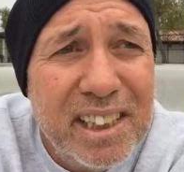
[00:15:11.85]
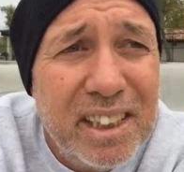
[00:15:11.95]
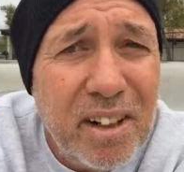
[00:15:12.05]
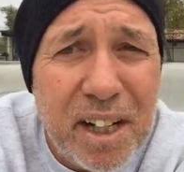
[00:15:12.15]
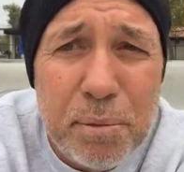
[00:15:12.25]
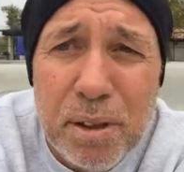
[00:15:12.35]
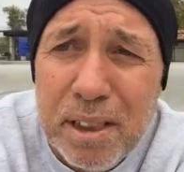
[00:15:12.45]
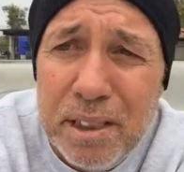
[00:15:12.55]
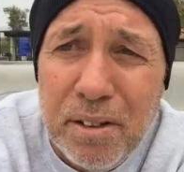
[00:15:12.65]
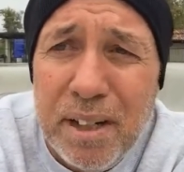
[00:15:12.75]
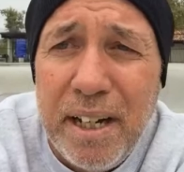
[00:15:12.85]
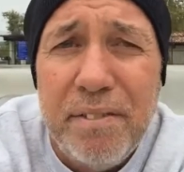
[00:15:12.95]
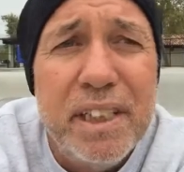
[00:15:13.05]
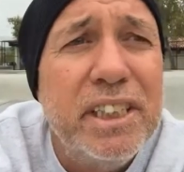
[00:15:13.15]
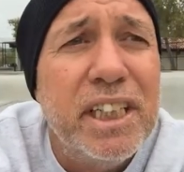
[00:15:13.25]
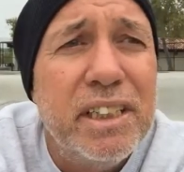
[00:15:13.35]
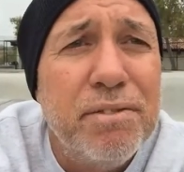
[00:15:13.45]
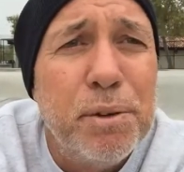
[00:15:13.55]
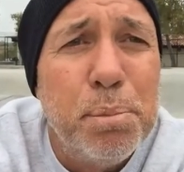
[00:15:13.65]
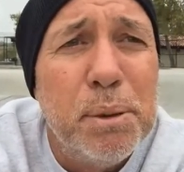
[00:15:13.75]
you know, I really don't have an agenda
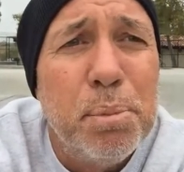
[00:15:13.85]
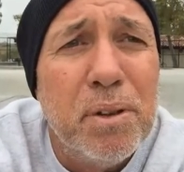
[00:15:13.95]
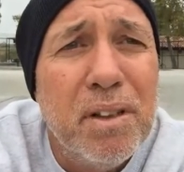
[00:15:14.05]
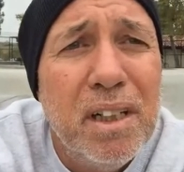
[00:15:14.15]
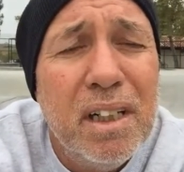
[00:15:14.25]
for people.